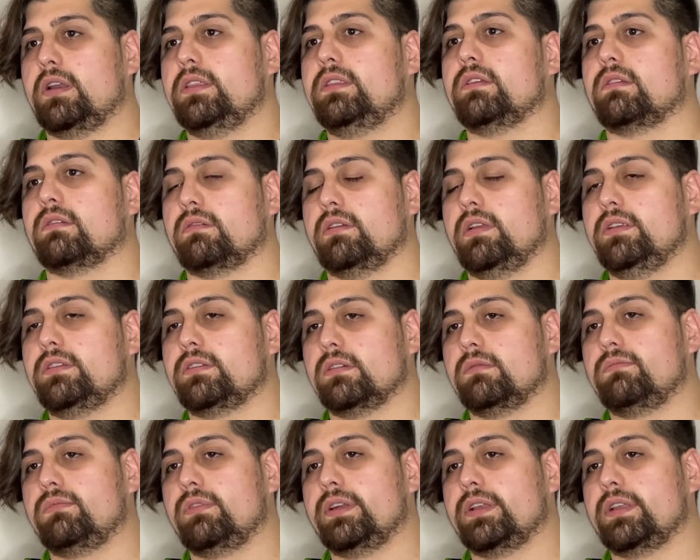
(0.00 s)
did the
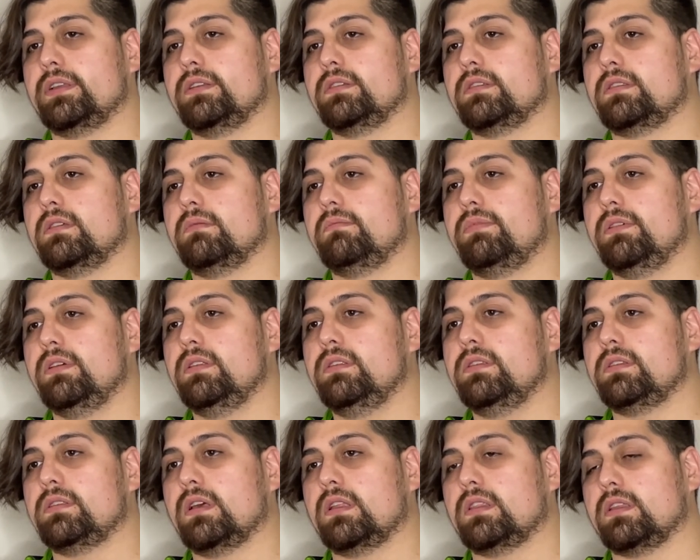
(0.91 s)
creature break into the
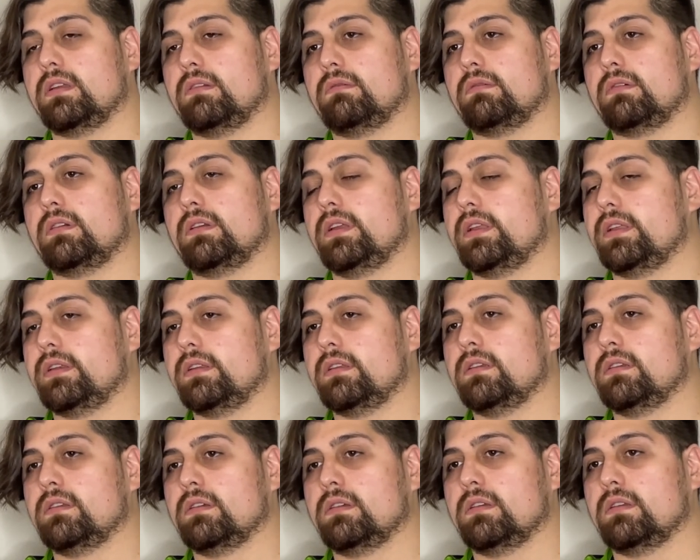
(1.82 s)
building that they were in?
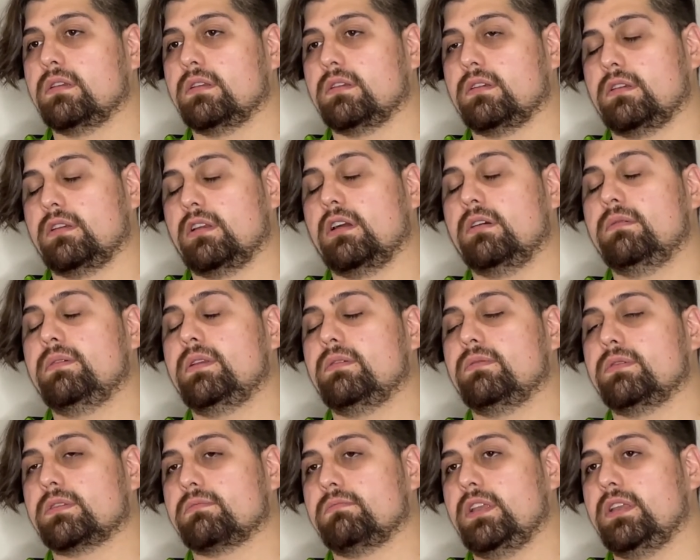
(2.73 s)
Nobody
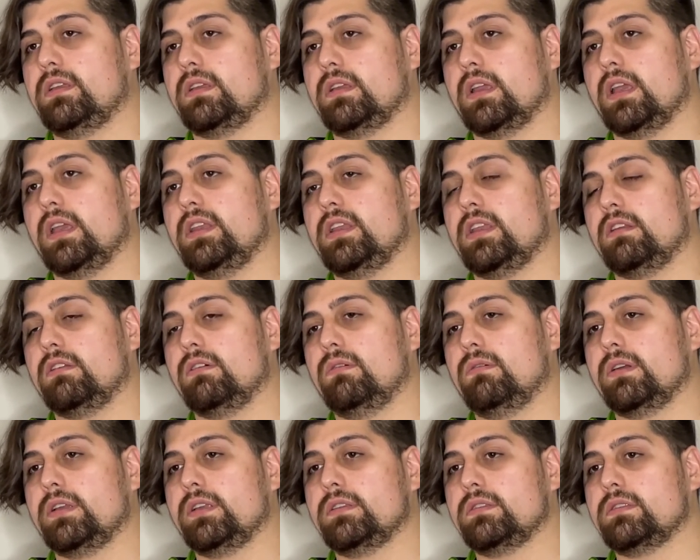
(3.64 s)
was making any
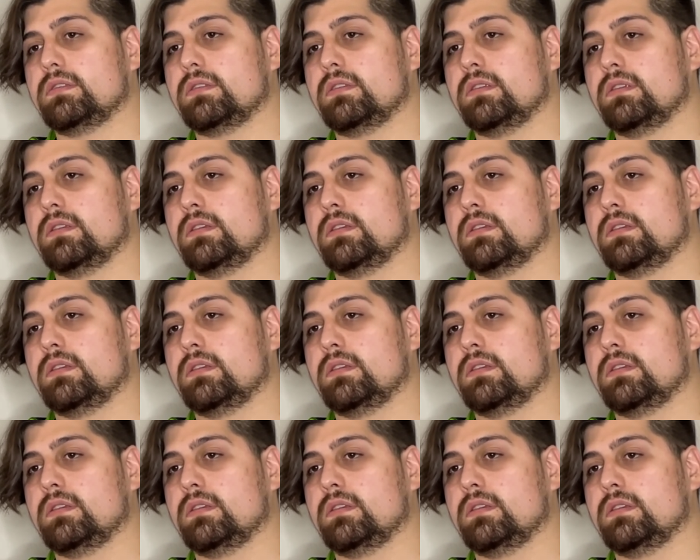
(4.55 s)
noise.